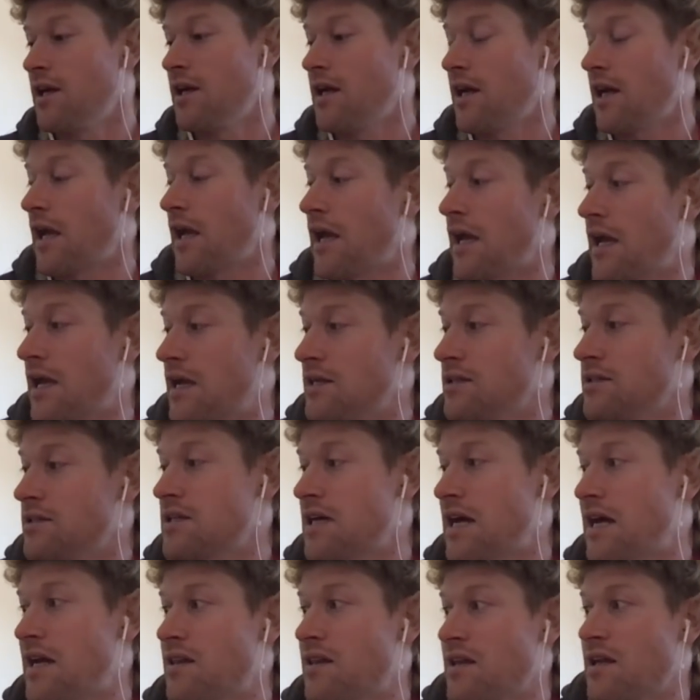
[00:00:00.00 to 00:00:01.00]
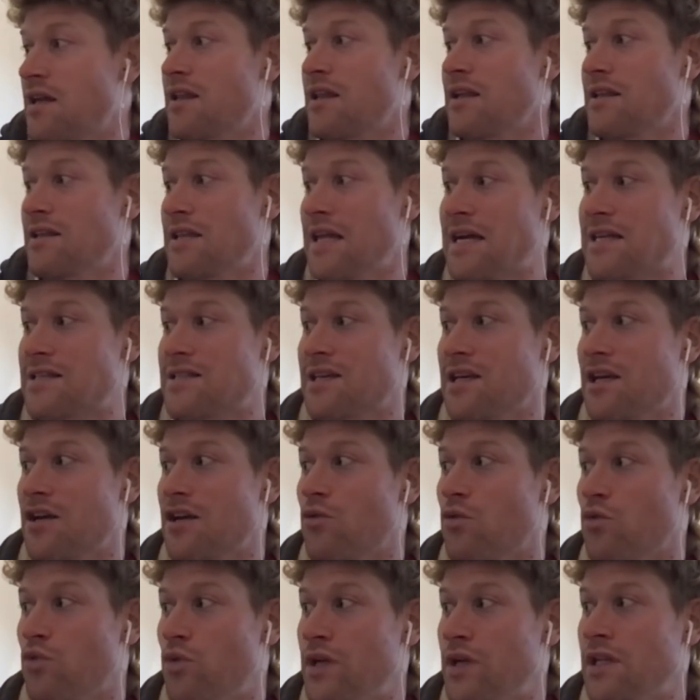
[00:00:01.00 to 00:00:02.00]
And I think that that's like
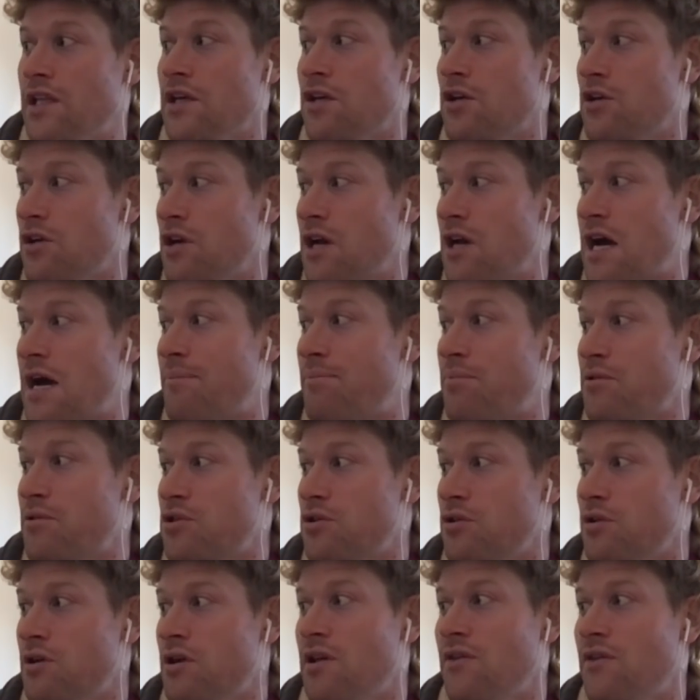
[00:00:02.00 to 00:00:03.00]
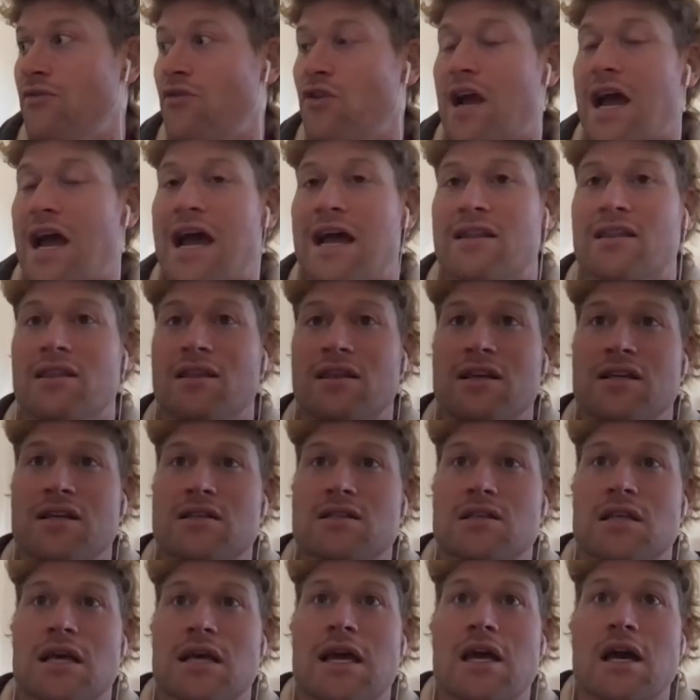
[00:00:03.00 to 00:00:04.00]
a really good opportunity for
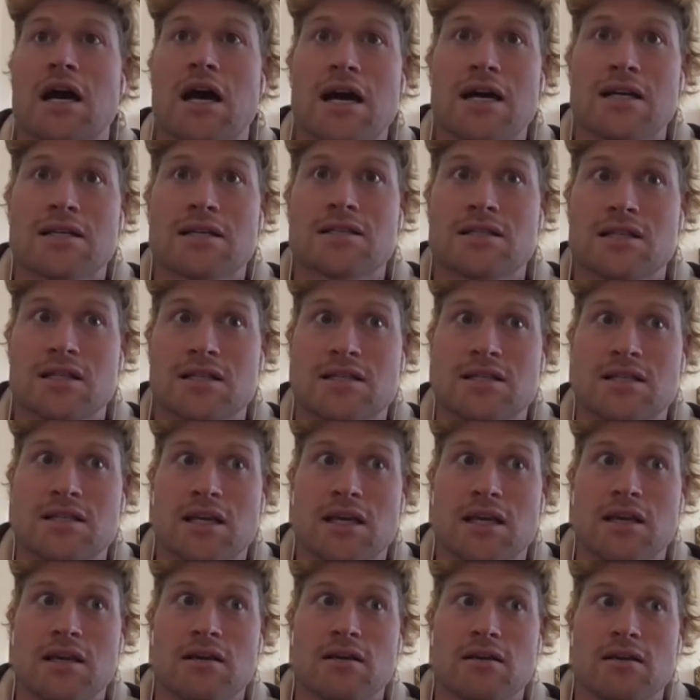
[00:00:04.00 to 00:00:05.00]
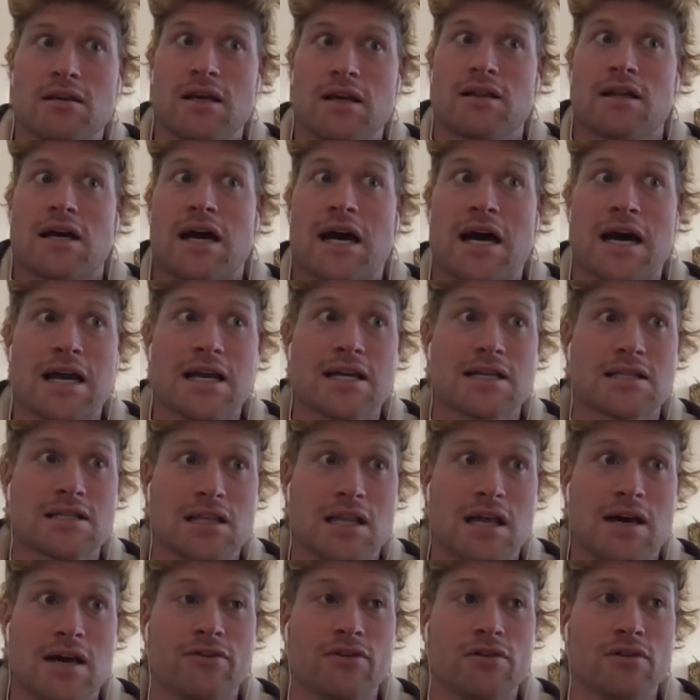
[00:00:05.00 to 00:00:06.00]
athletes like us to see at the
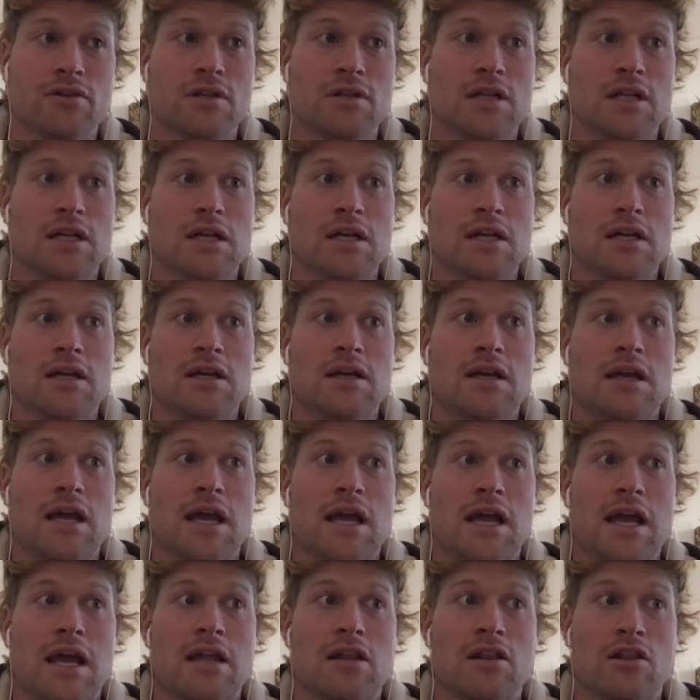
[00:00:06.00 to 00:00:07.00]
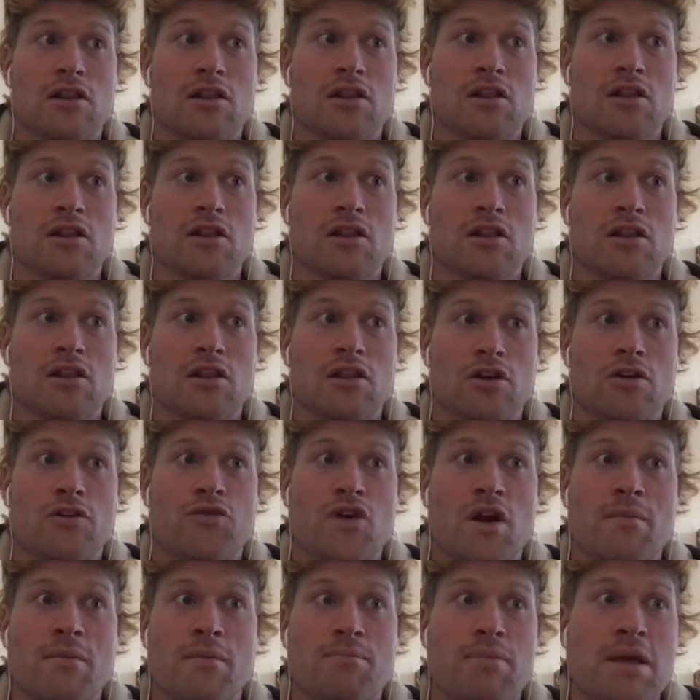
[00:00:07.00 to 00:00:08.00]
highest level and
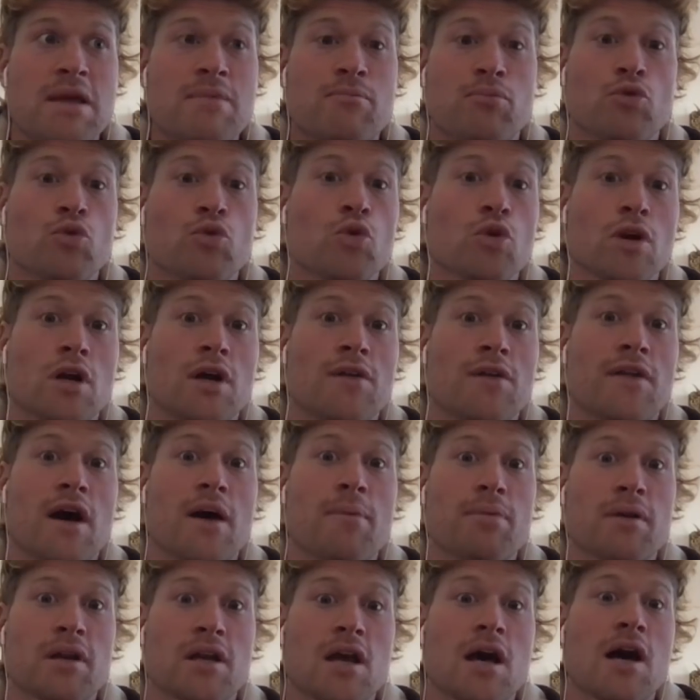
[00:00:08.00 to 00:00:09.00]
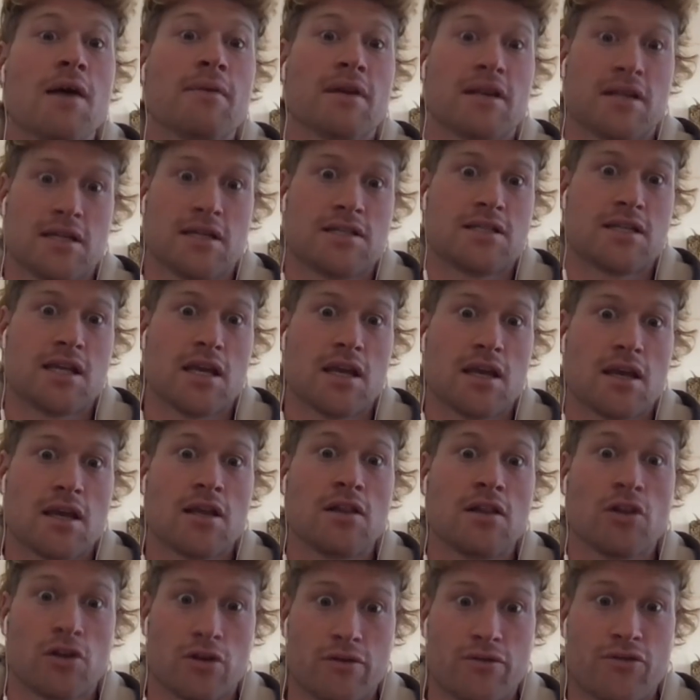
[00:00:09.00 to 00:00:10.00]
learn from people who are on the up and coming to see and
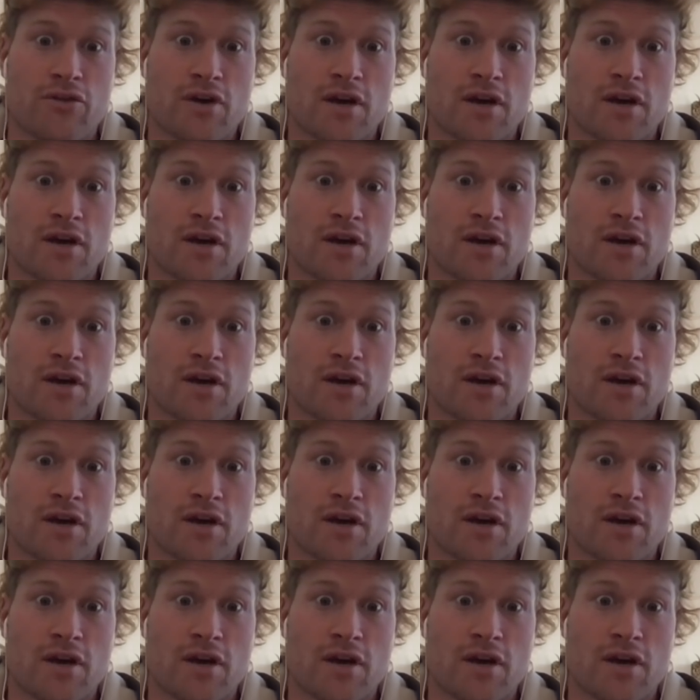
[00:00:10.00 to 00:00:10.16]
learn from.